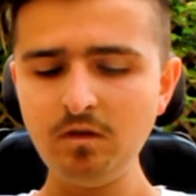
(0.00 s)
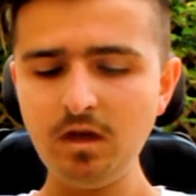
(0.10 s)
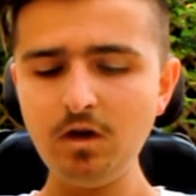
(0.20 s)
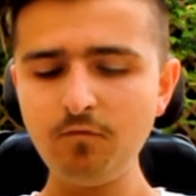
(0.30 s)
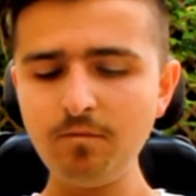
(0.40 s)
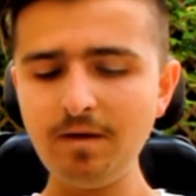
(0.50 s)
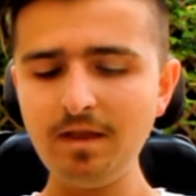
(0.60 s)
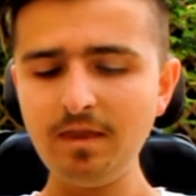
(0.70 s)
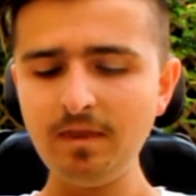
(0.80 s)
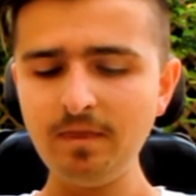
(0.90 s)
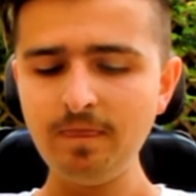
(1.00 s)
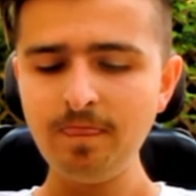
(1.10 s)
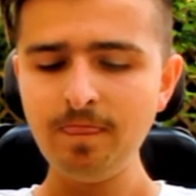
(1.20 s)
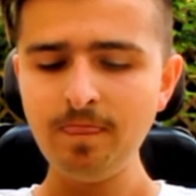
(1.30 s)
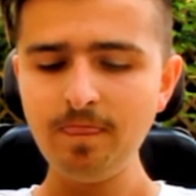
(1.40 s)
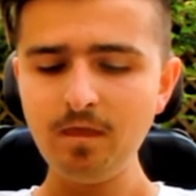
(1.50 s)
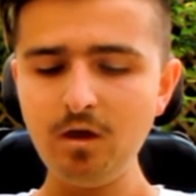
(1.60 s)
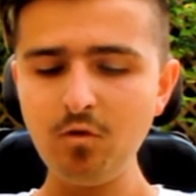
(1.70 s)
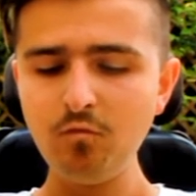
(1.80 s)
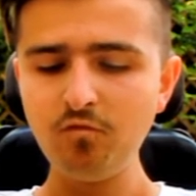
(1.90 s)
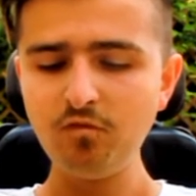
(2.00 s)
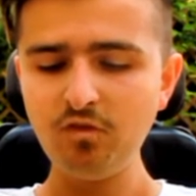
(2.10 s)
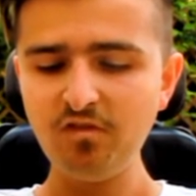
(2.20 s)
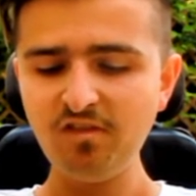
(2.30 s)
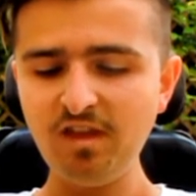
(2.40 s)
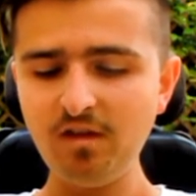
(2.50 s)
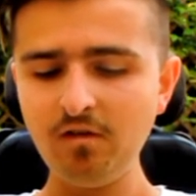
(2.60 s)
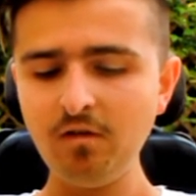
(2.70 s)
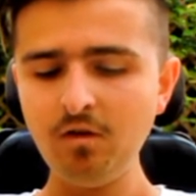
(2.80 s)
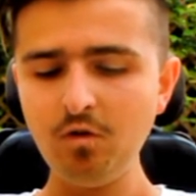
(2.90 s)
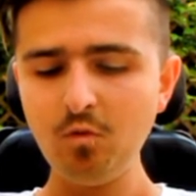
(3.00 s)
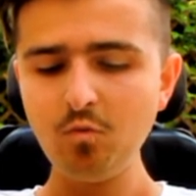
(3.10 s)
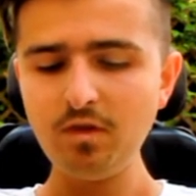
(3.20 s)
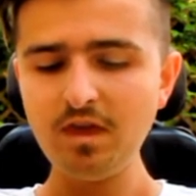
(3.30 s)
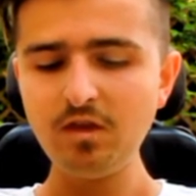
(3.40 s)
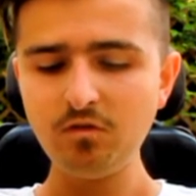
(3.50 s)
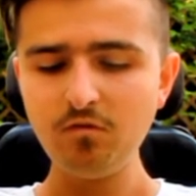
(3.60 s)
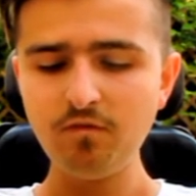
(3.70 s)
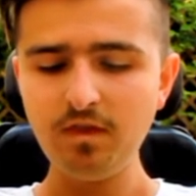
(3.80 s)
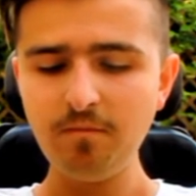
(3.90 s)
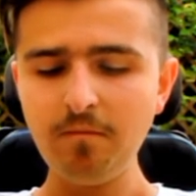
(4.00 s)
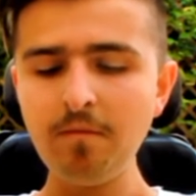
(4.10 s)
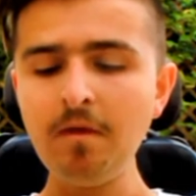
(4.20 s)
A healthy man owes to the sick all that he can do for them.